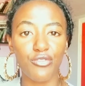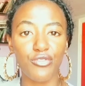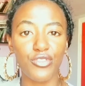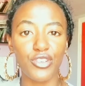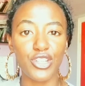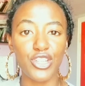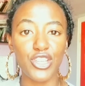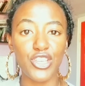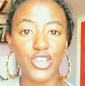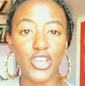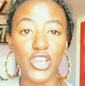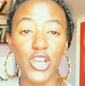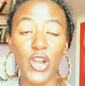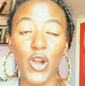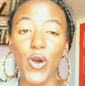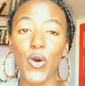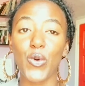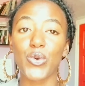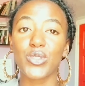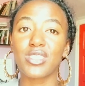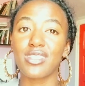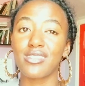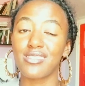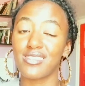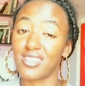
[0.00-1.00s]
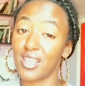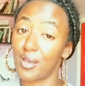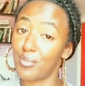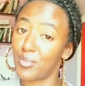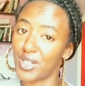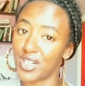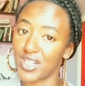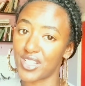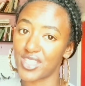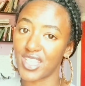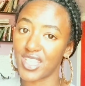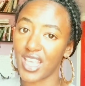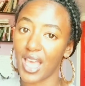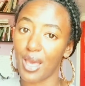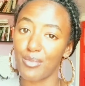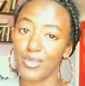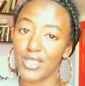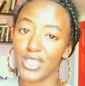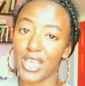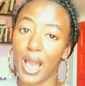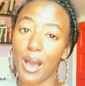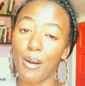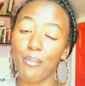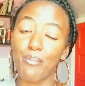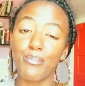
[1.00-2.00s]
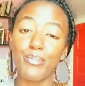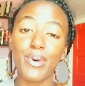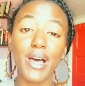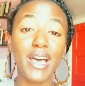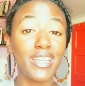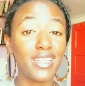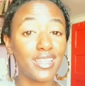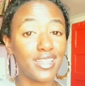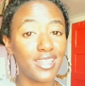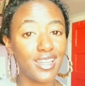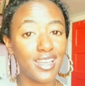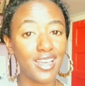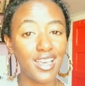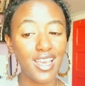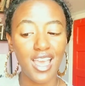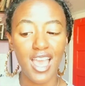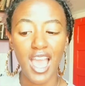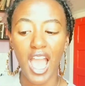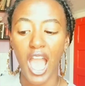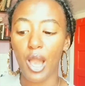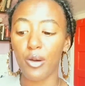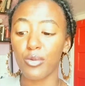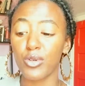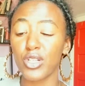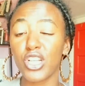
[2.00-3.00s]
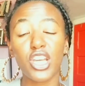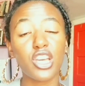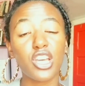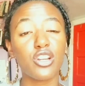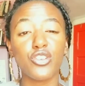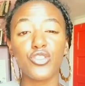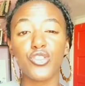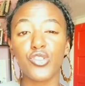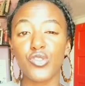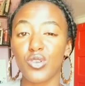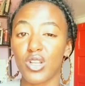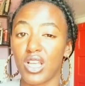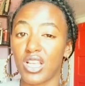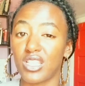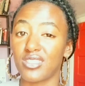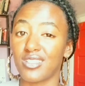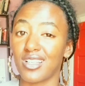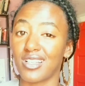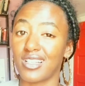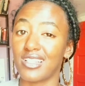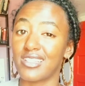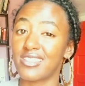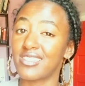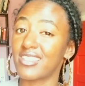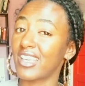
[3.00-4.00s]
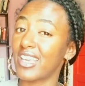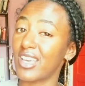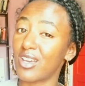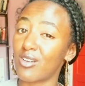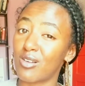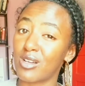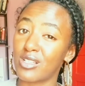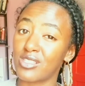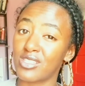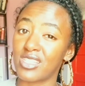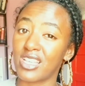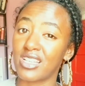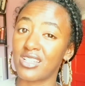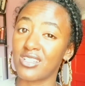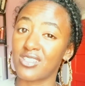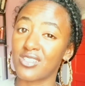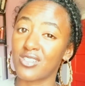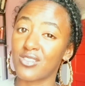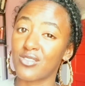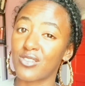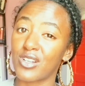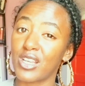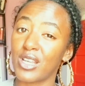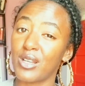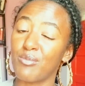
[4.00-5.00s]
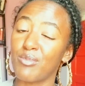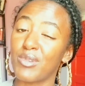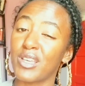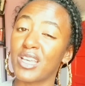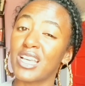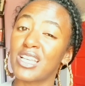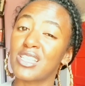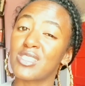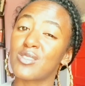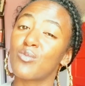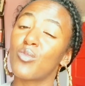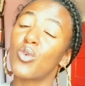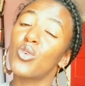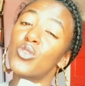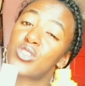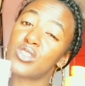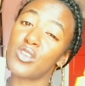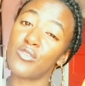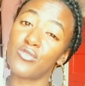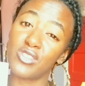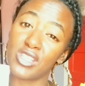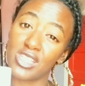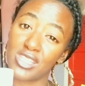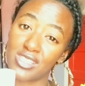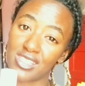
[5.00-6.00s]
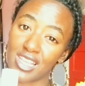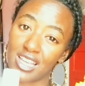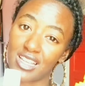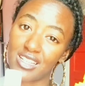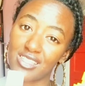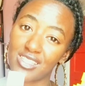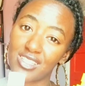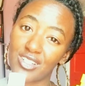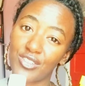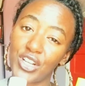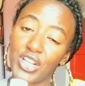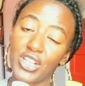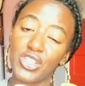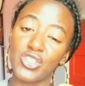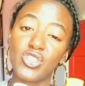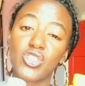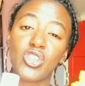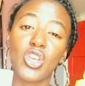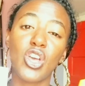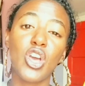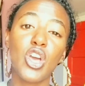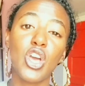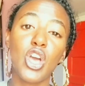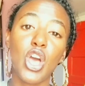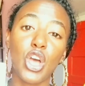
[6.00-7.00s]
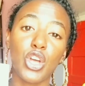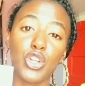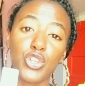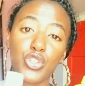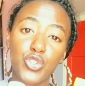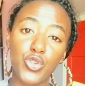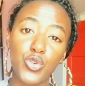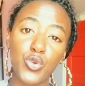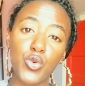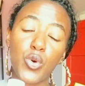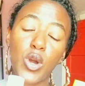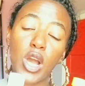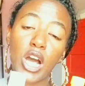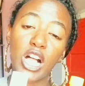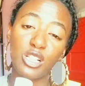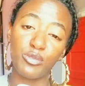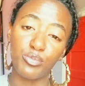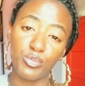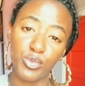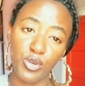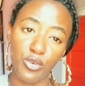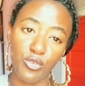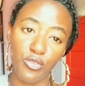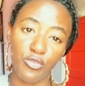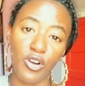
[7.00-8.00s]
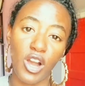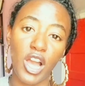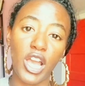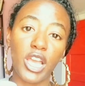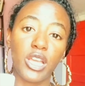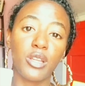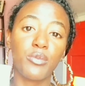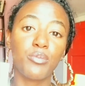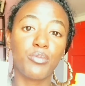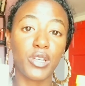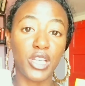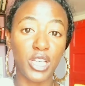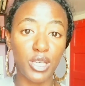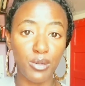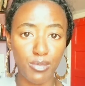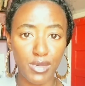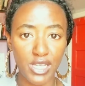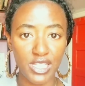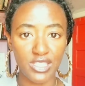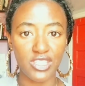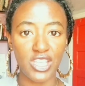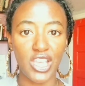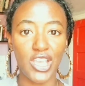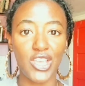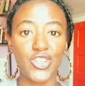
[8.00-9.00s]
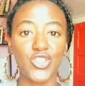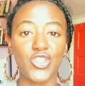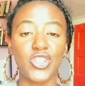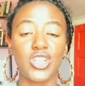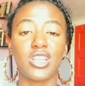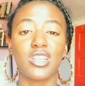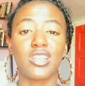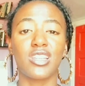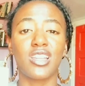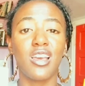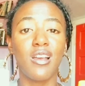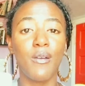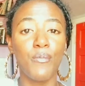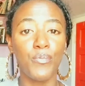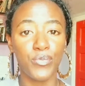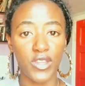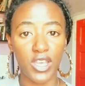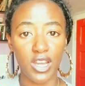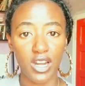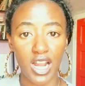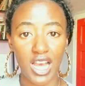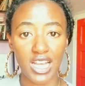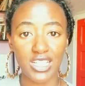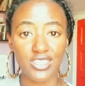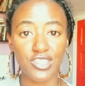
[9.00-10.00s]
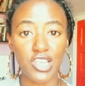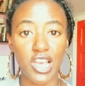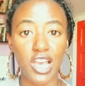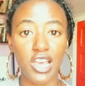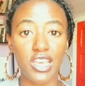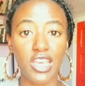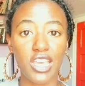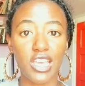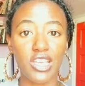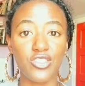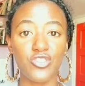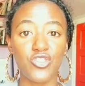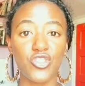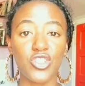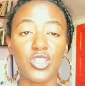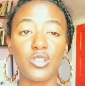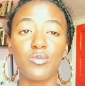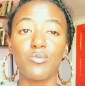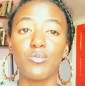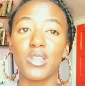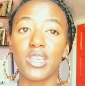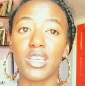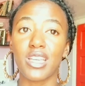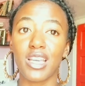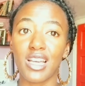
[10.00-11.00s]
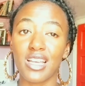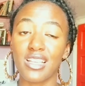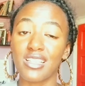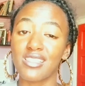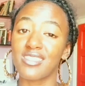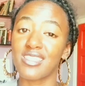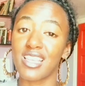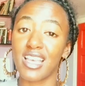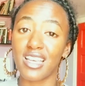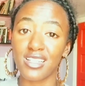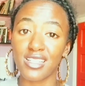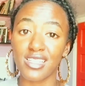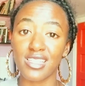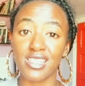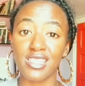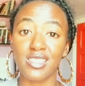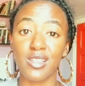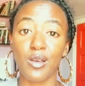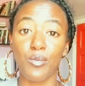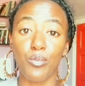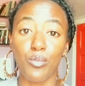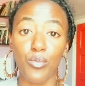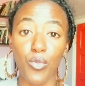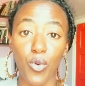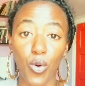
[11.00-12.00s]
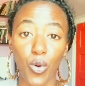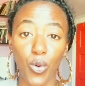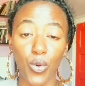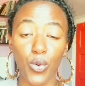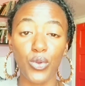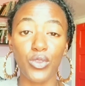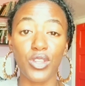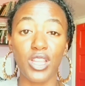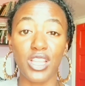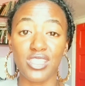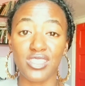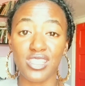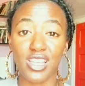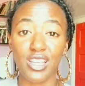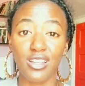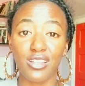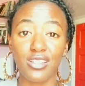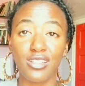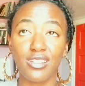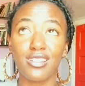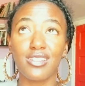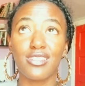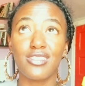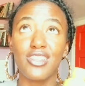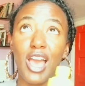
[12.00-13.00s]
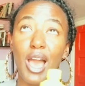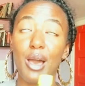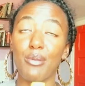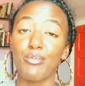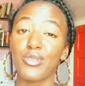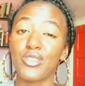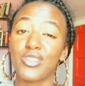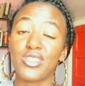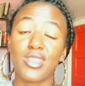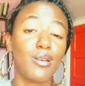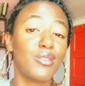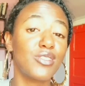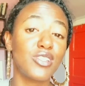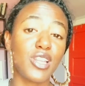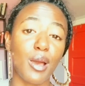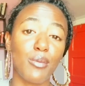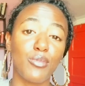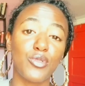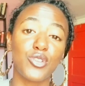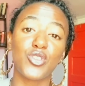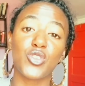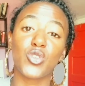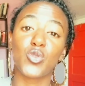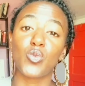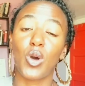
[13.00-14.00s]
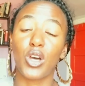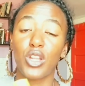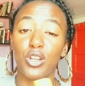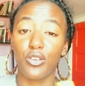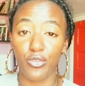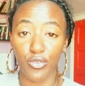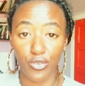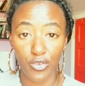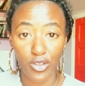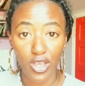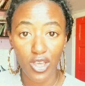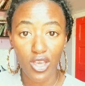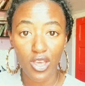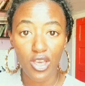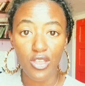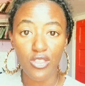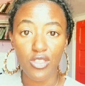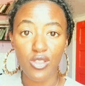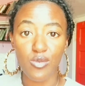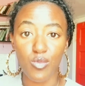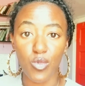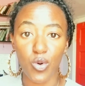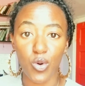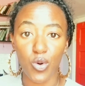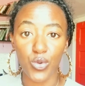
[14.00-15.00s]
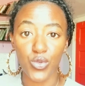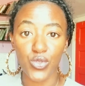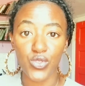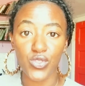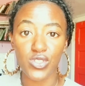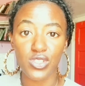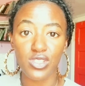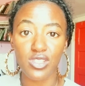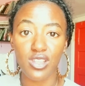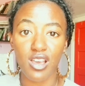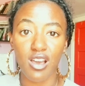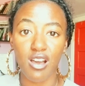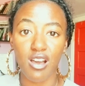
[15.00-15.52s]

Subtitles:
video since summer is coming up. But I would encourage you nonetheless to get on sunscreen, because most of these sunscreens do help you fight pigmentation. They're anti-aging, because sun damage is one of the most